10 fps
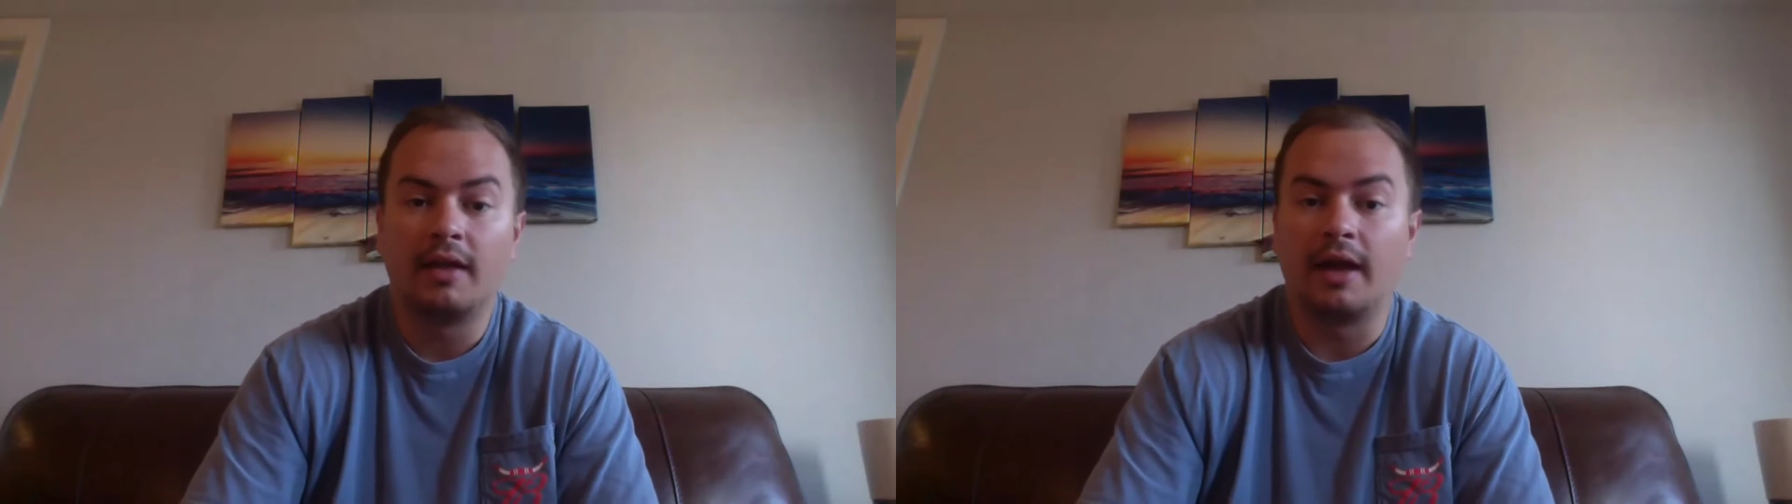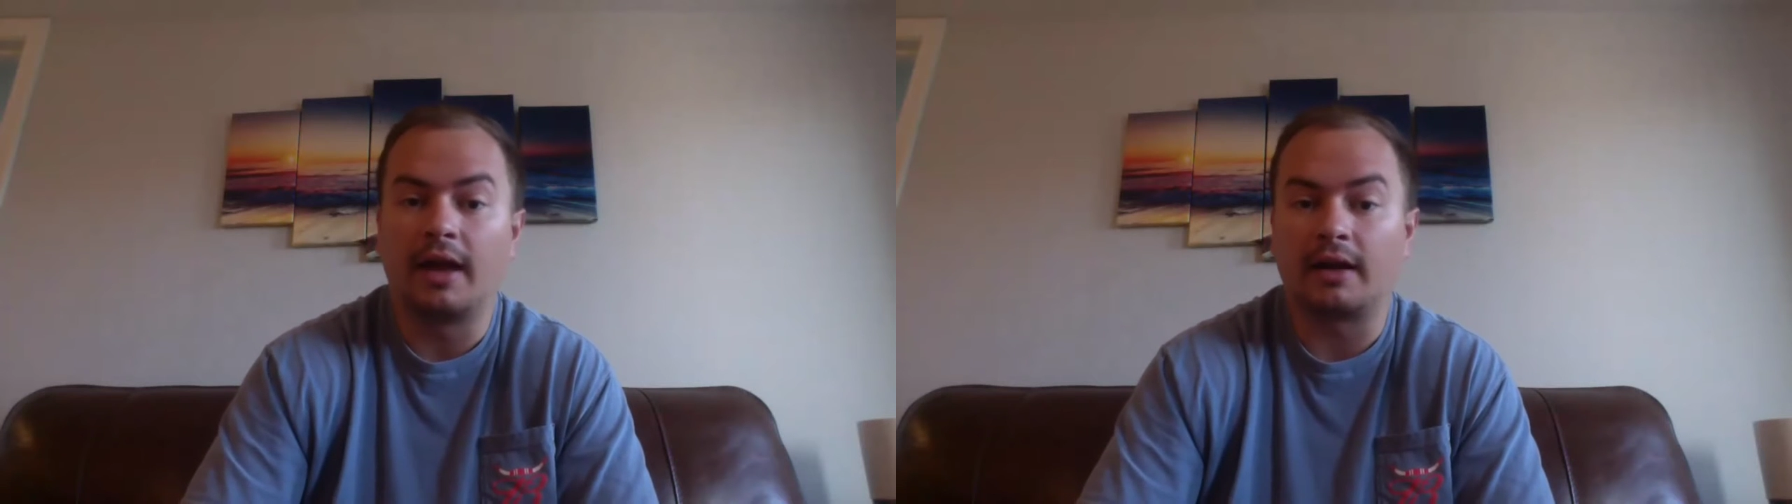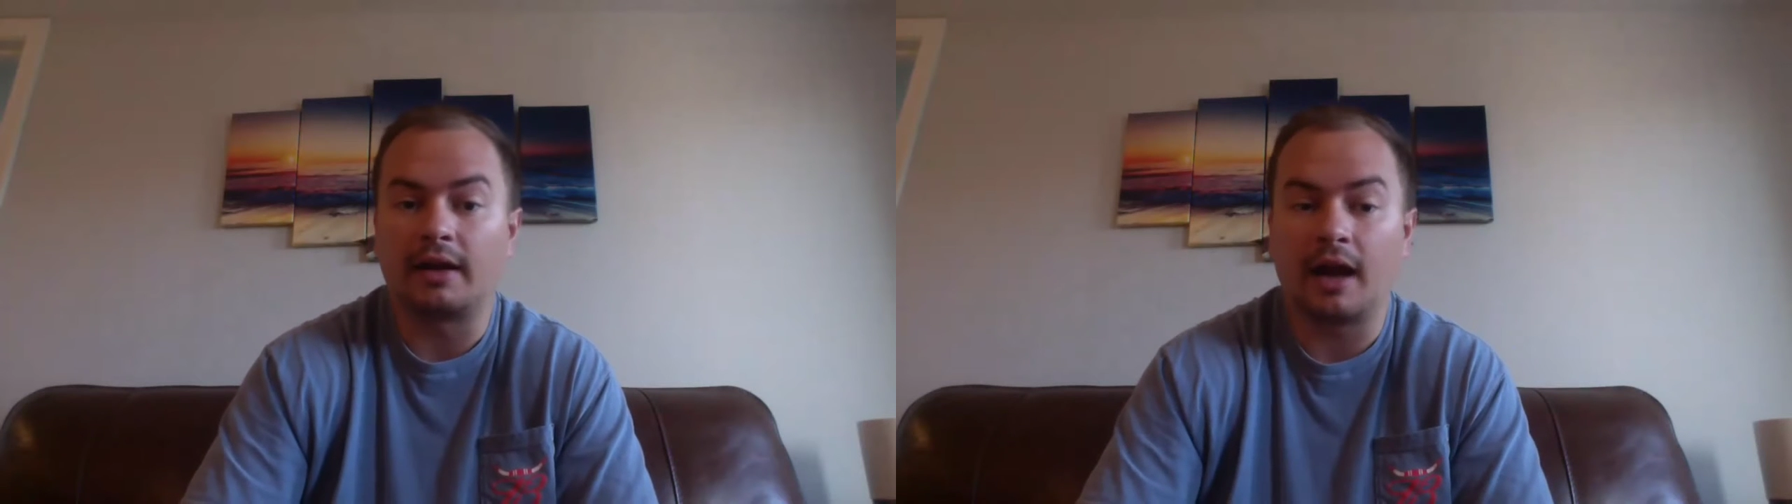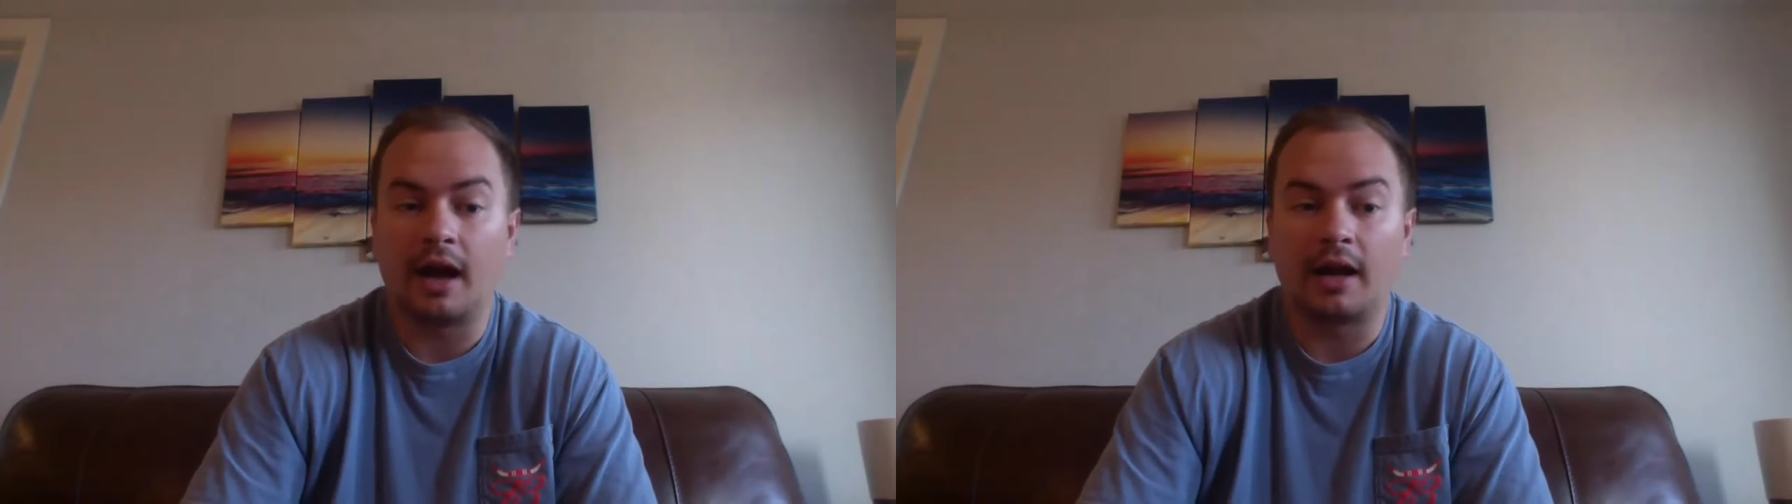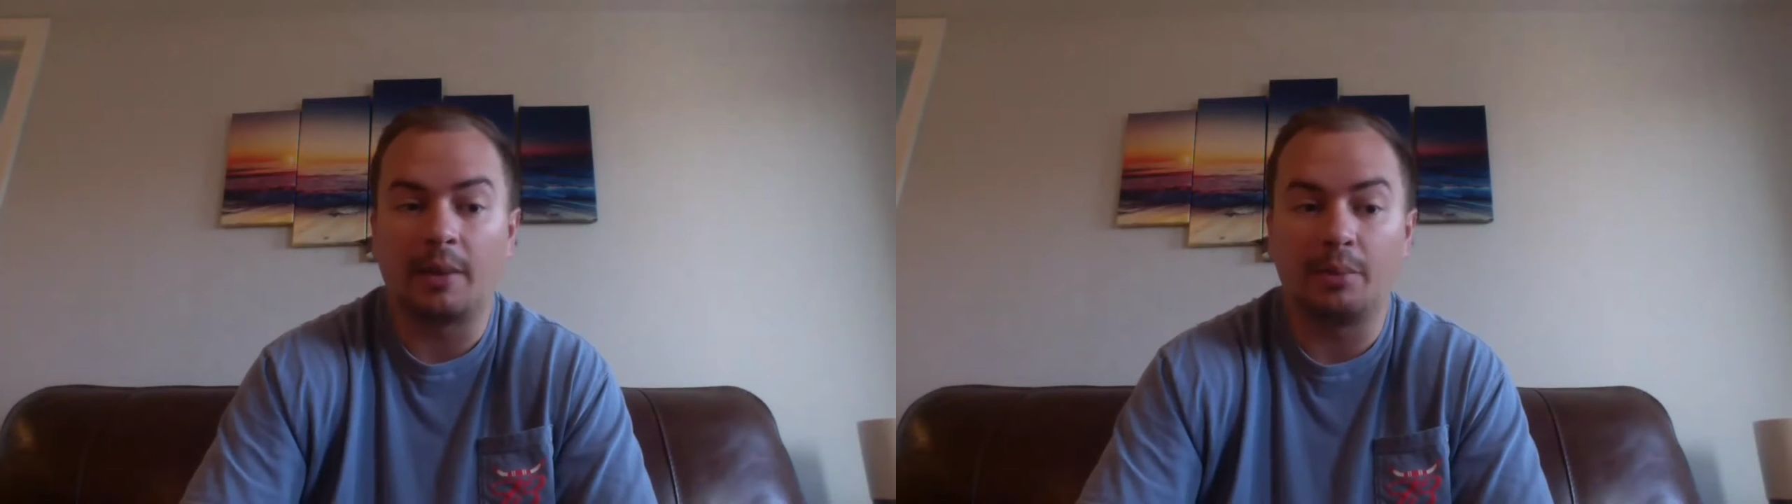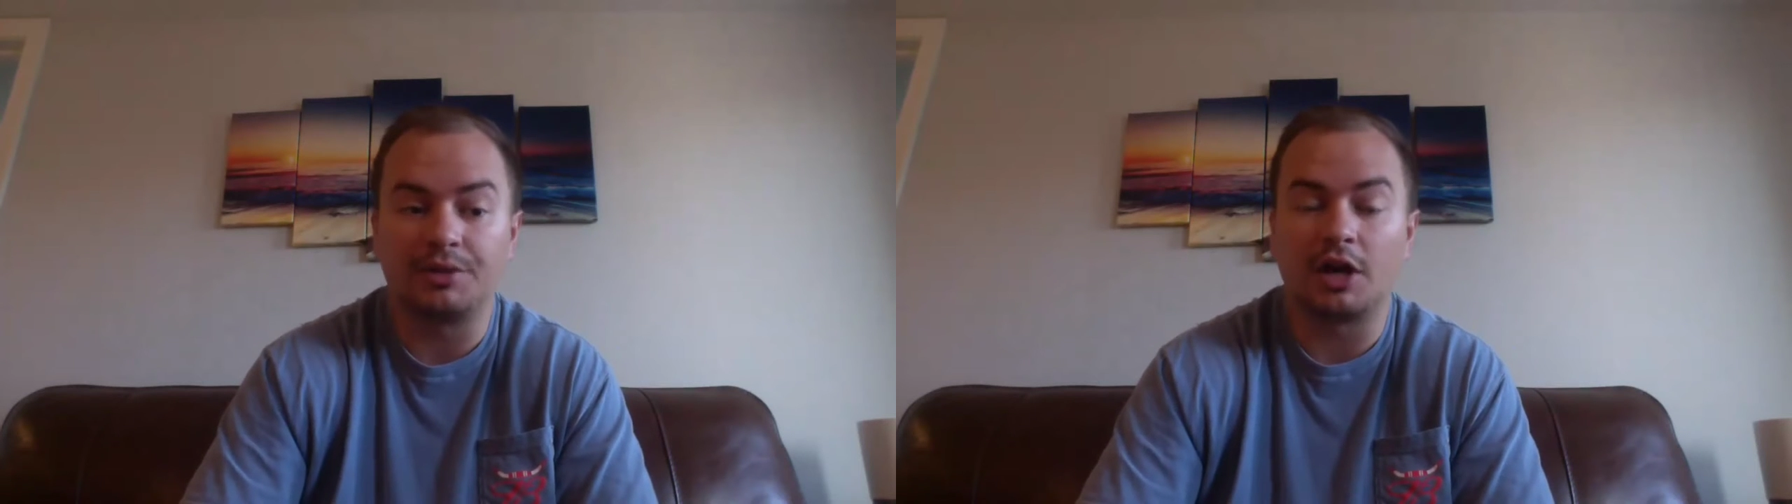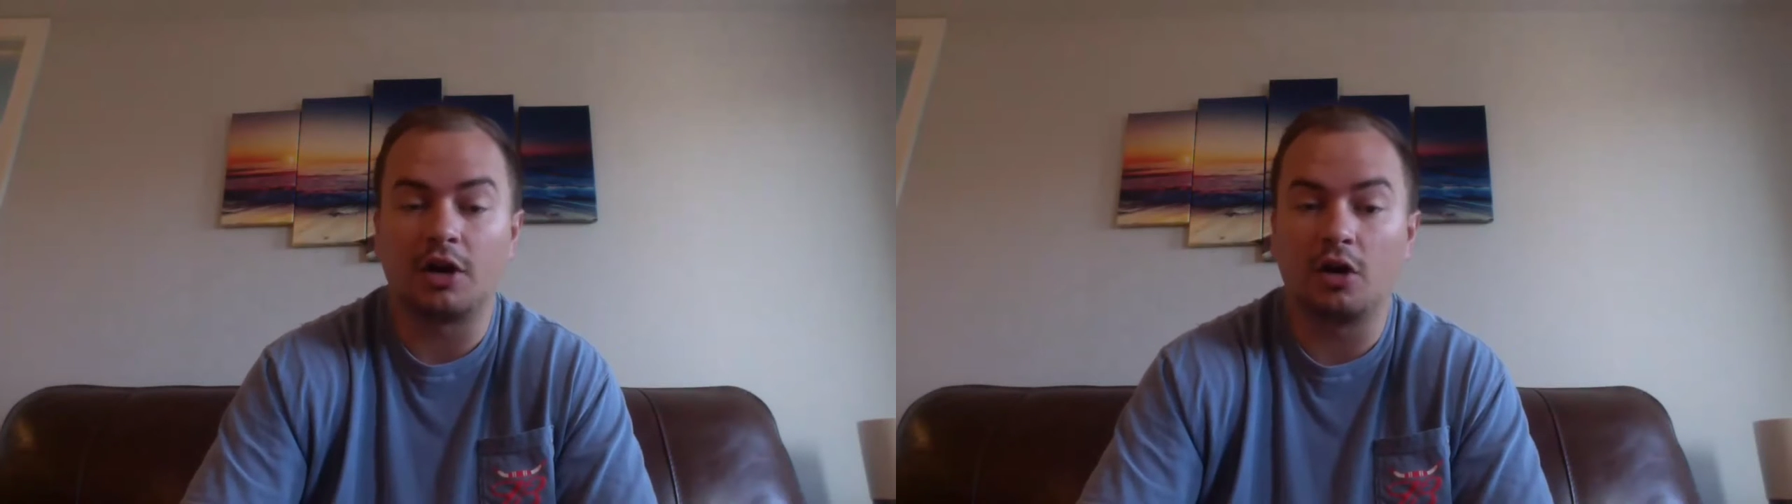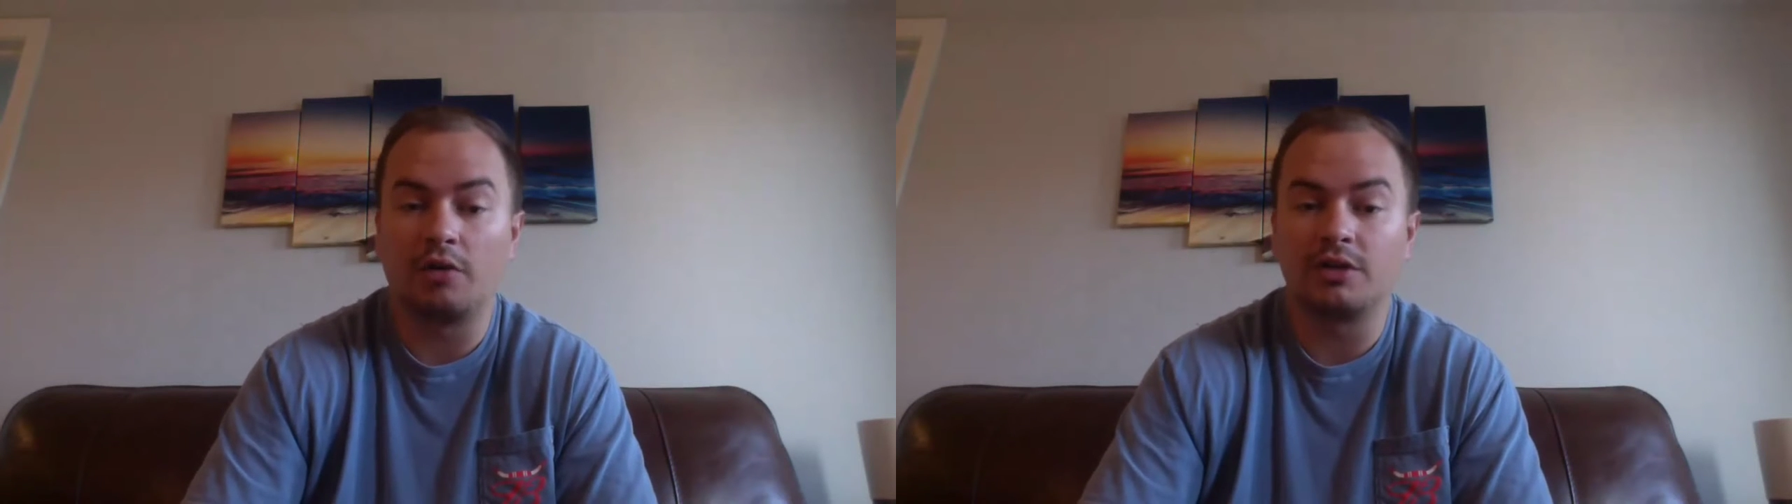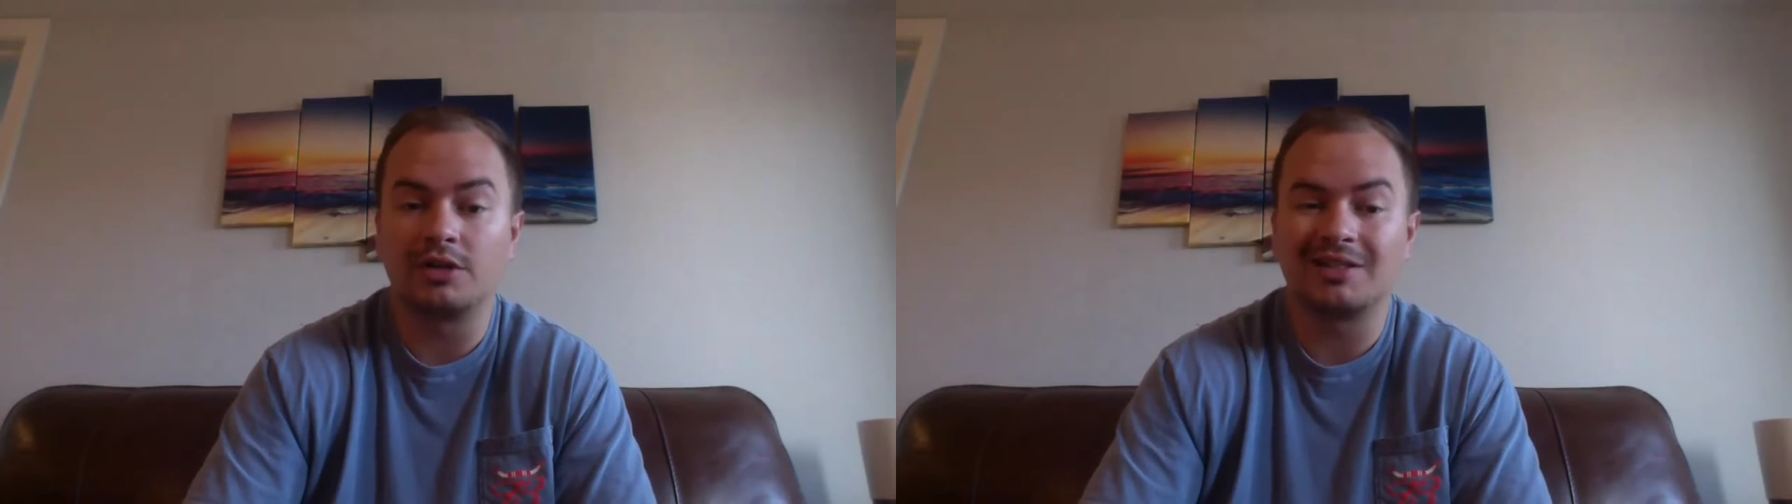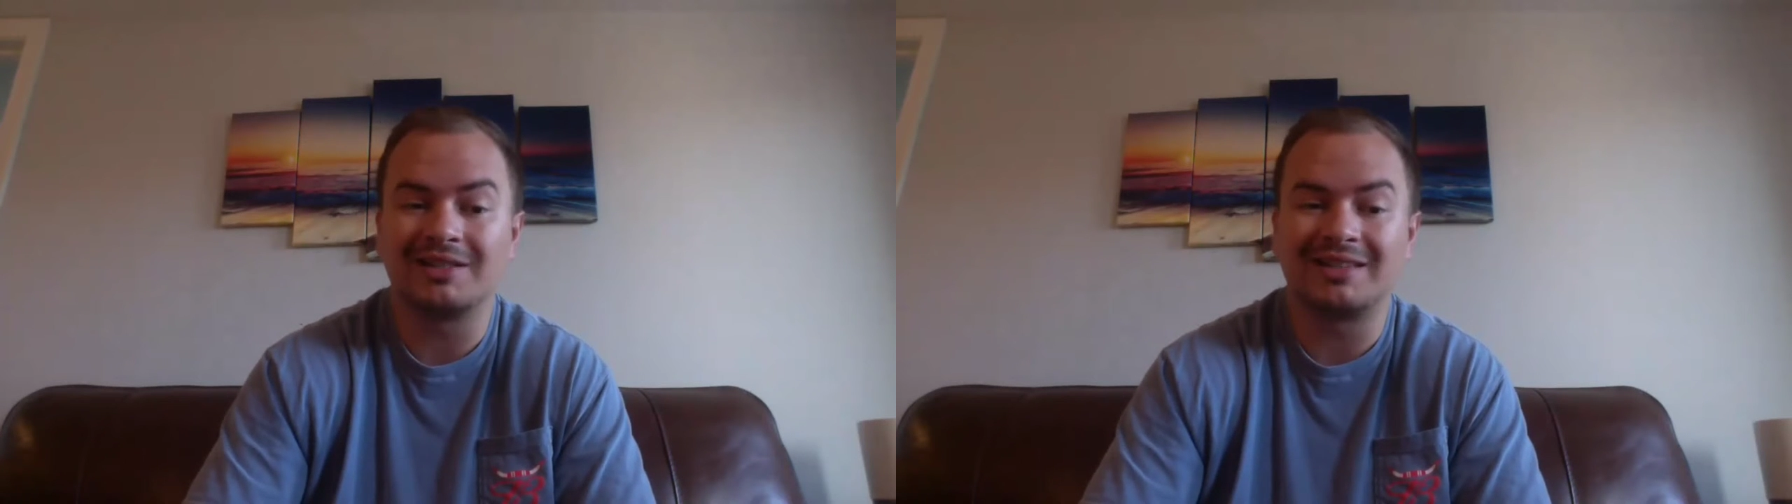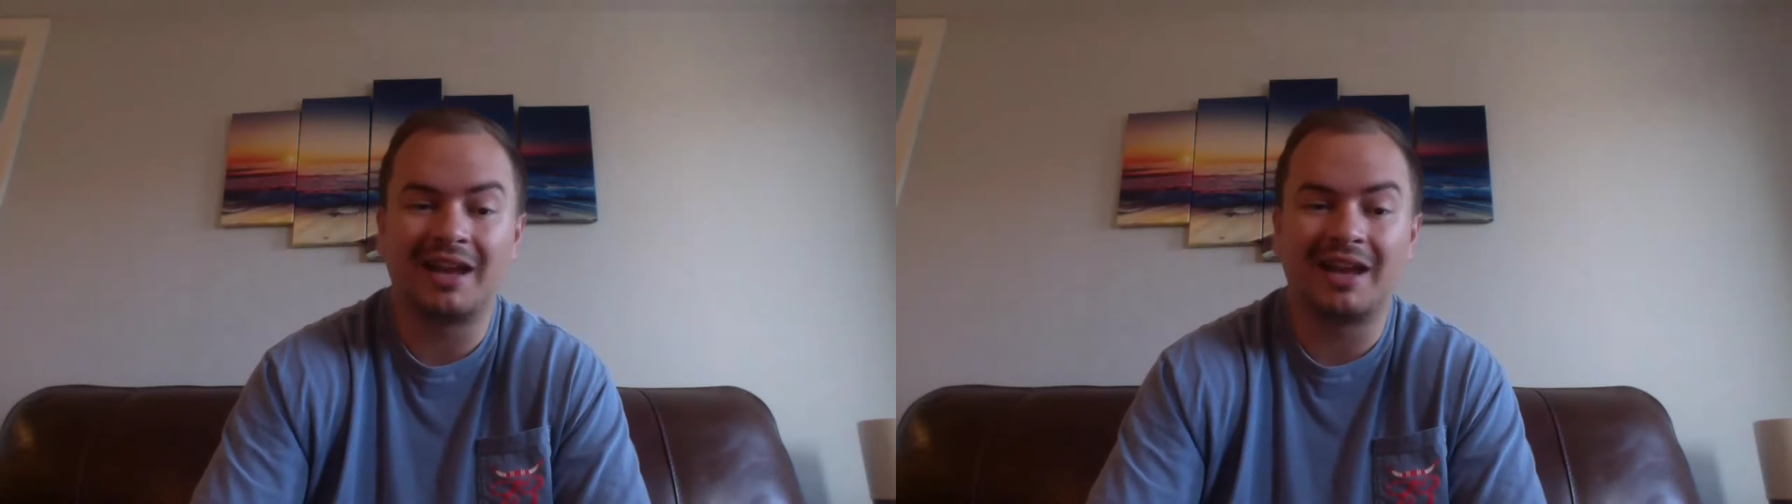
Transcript: They had a couple of turnovers.